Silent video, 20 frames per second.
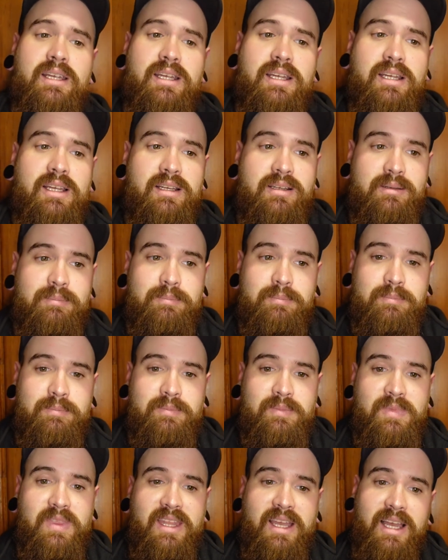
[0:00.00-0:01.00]

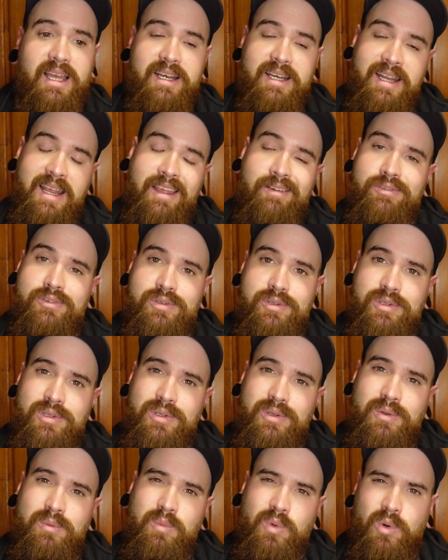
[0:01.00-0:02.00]
not
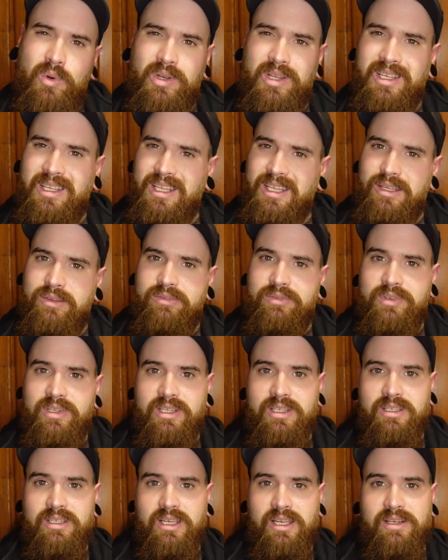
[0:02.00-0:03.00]
afternoon, morning,
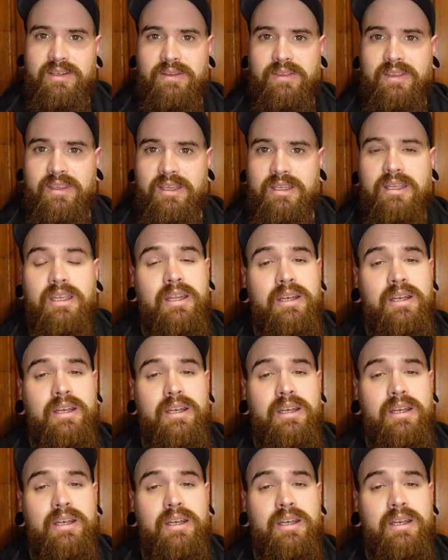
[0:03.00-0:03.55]
evening kind of thing.